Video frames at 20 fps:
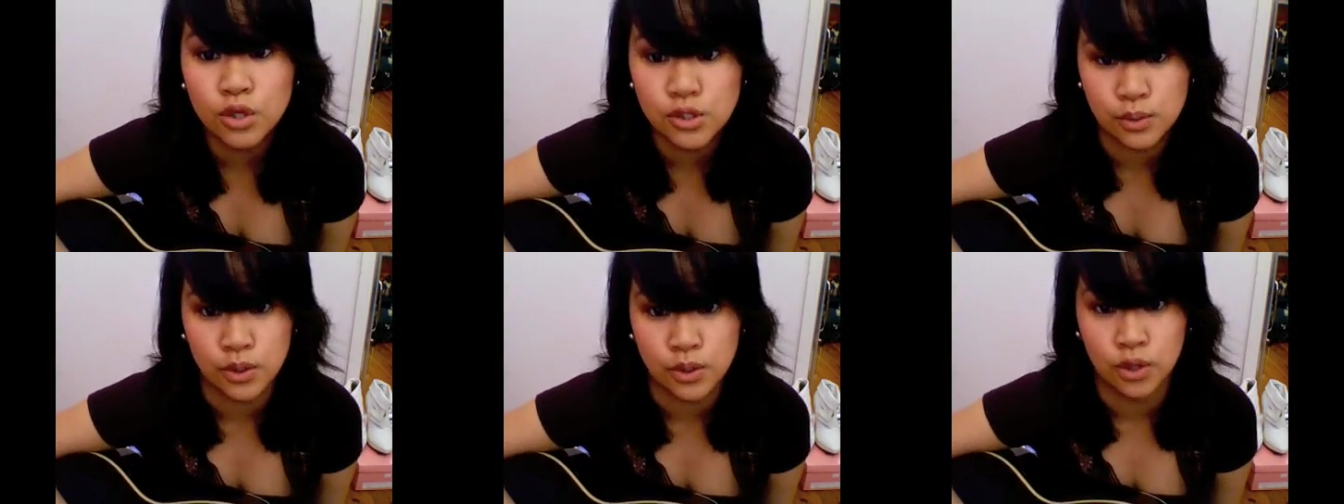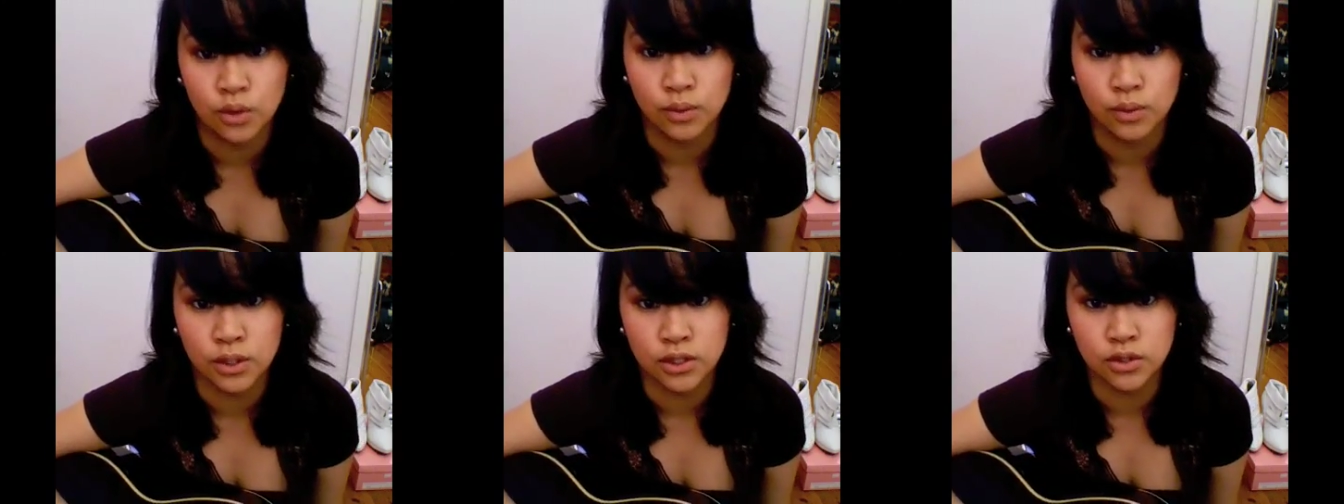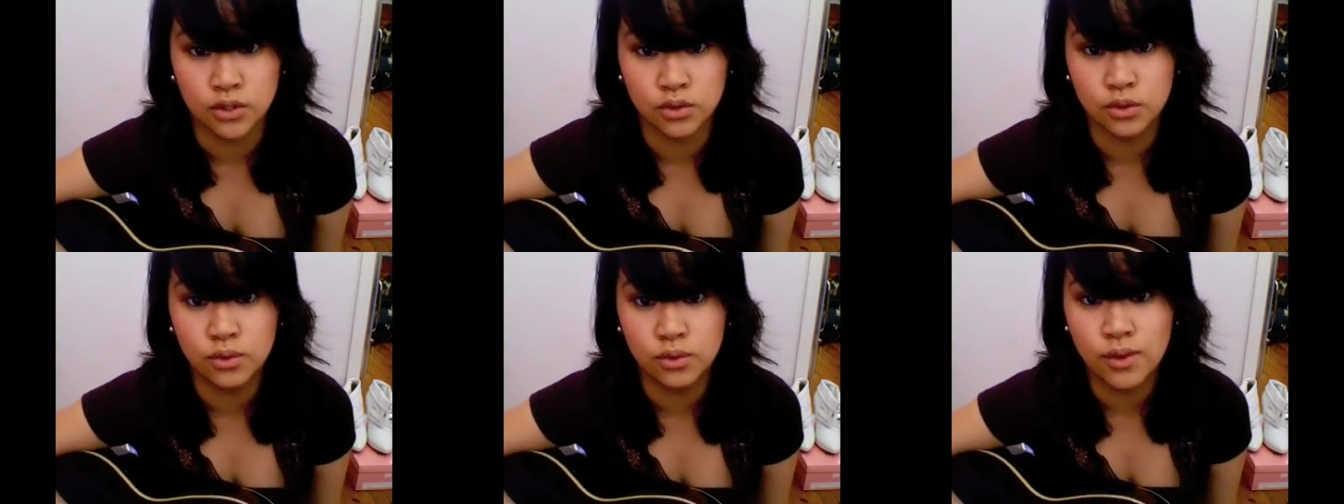Is where we
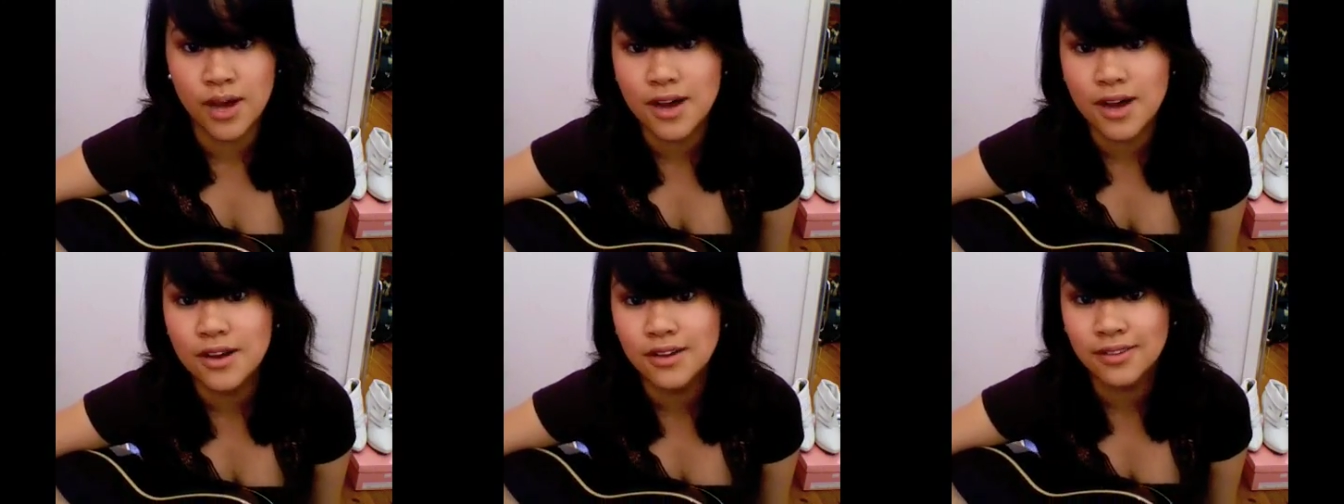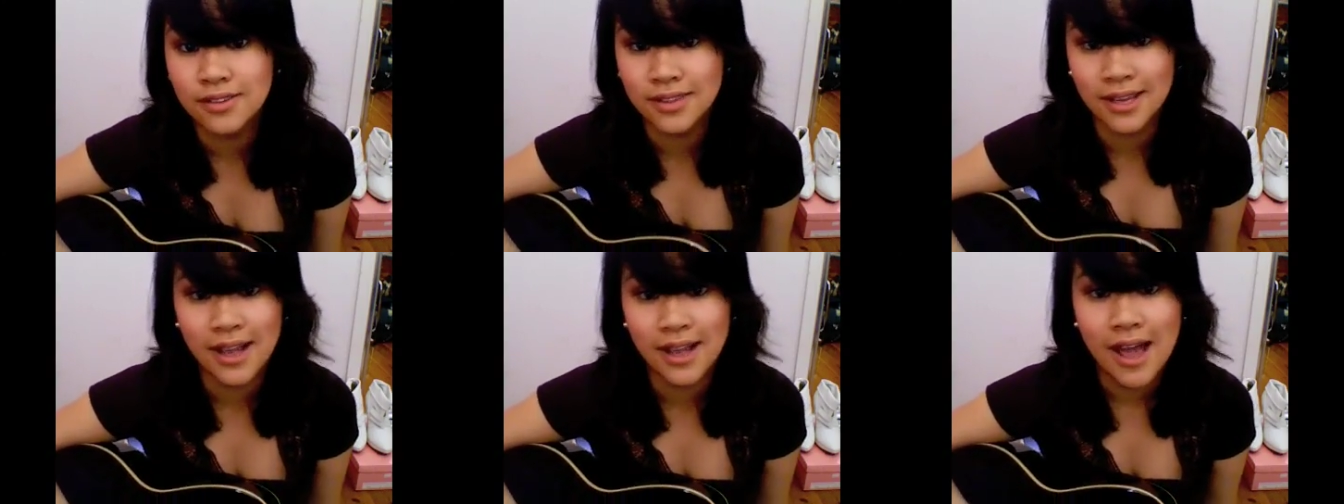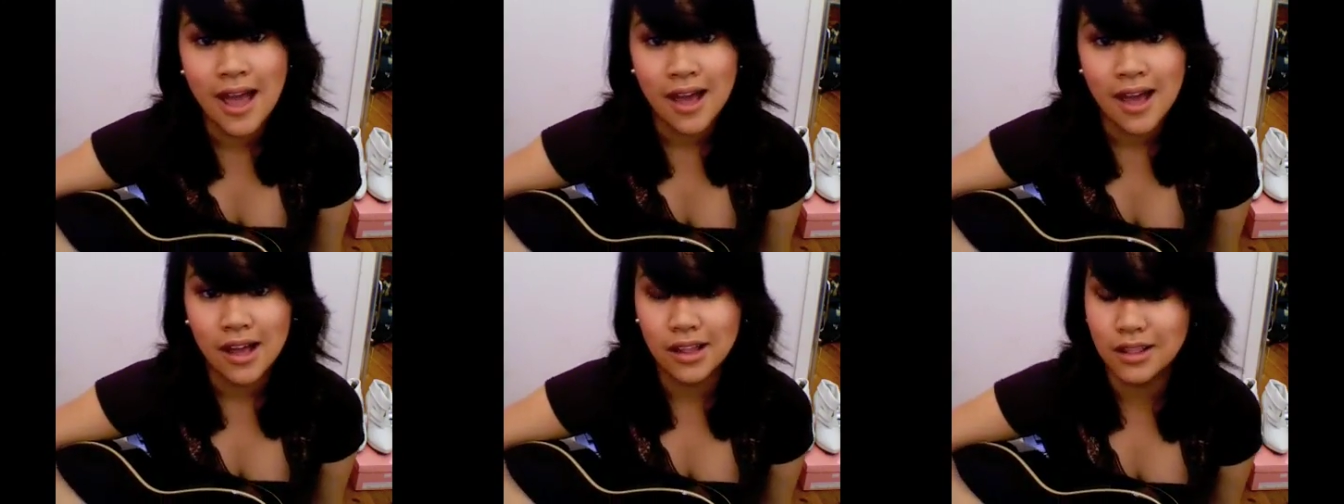do our
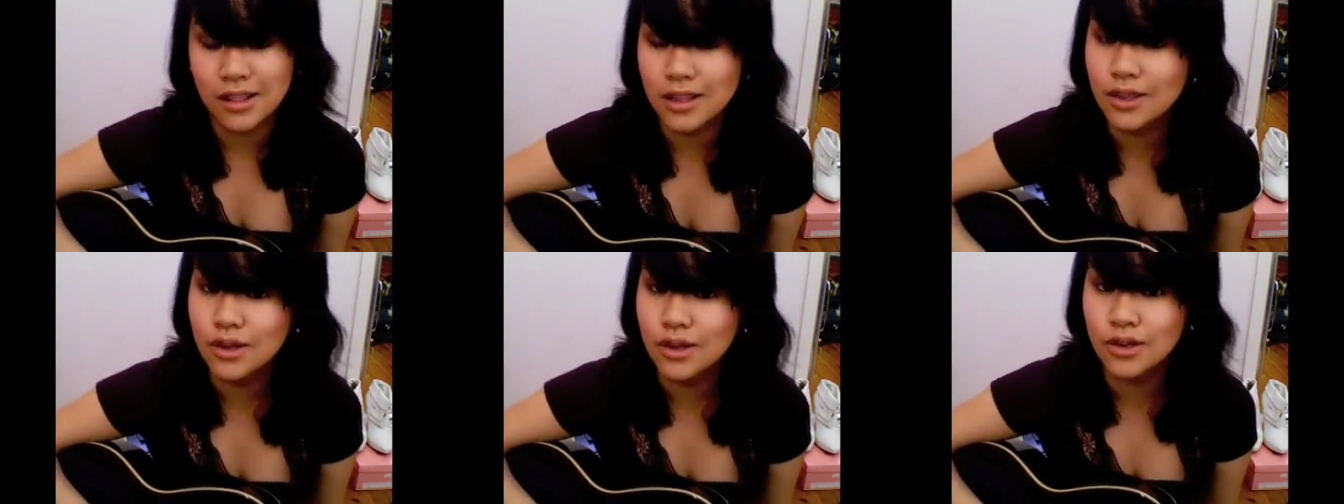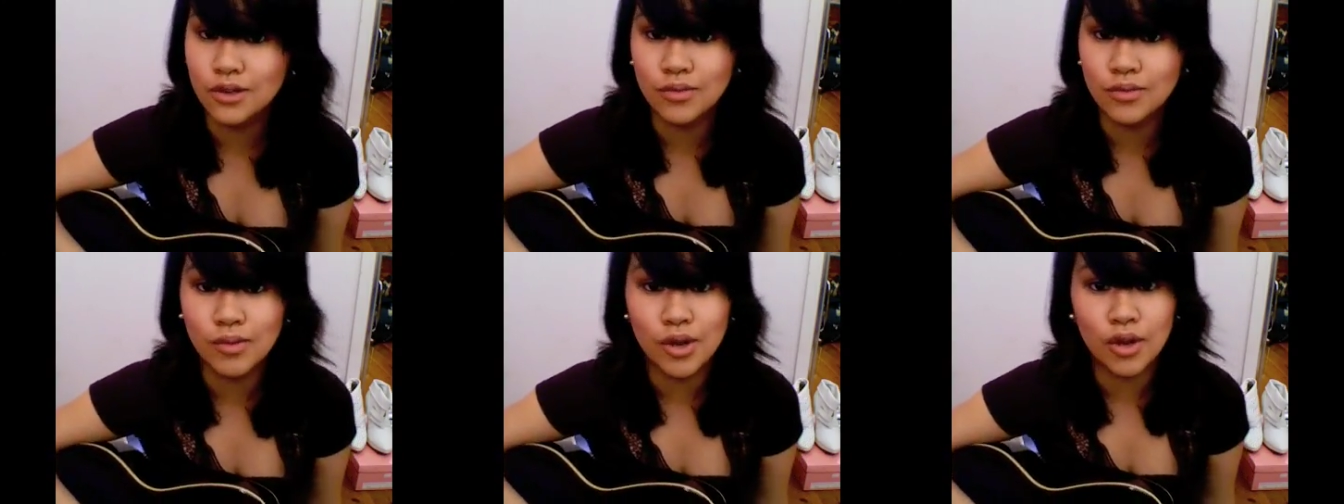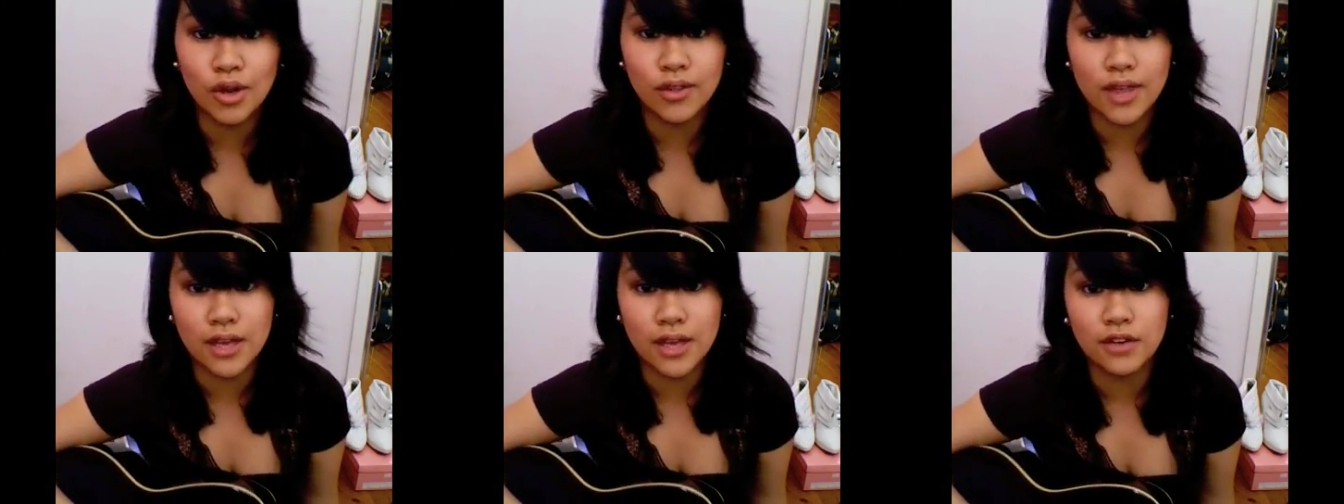thing a little
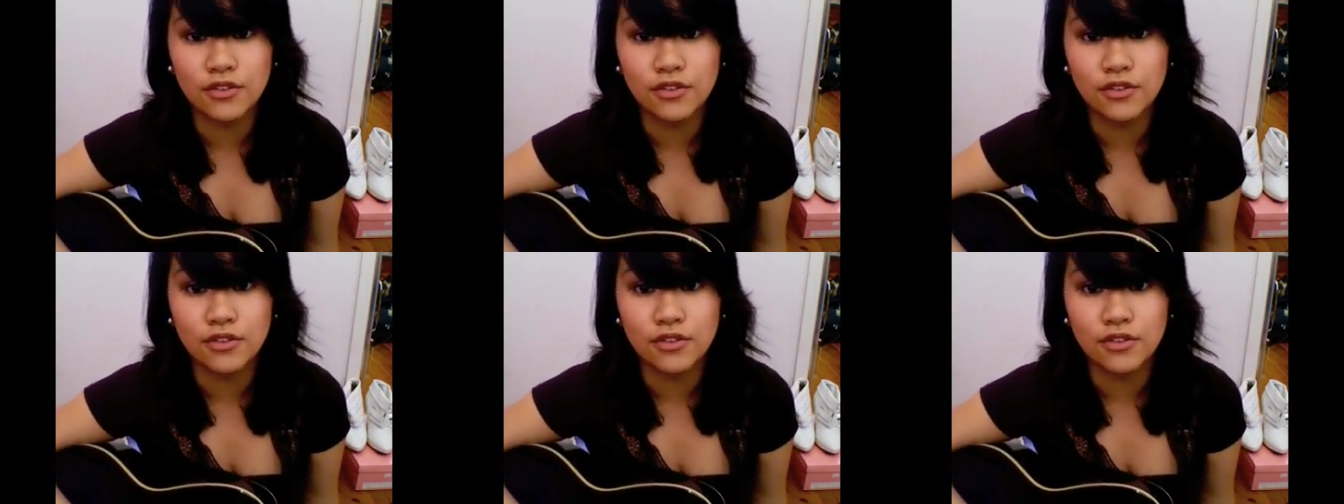more than a